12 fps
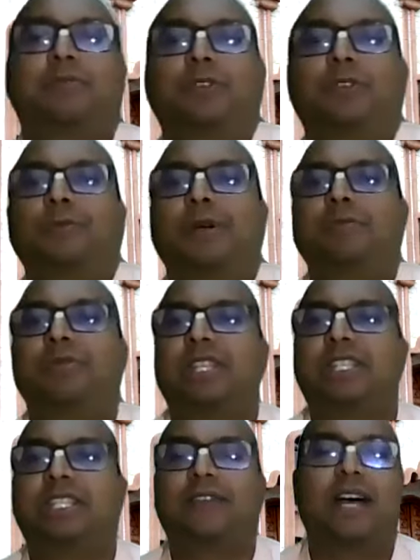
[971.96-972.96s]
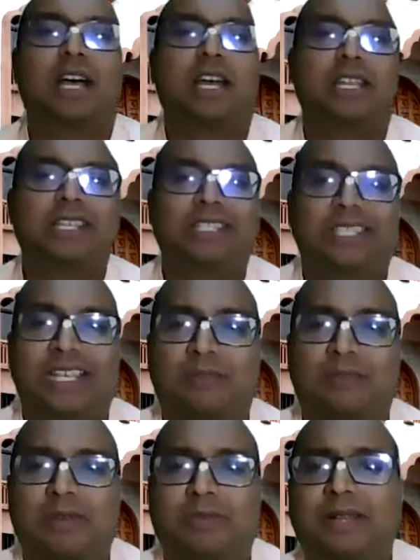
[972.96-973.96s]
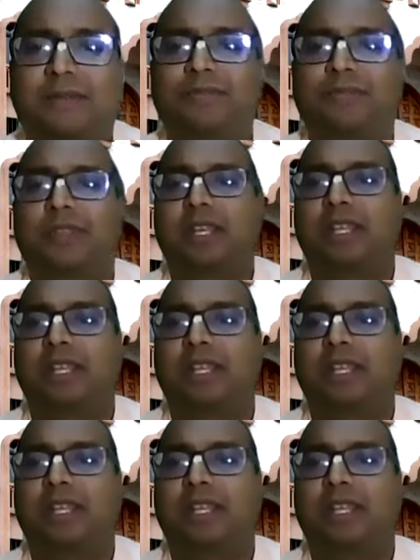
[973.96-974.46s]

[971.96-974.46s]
idam rupam drishtavana siyan mama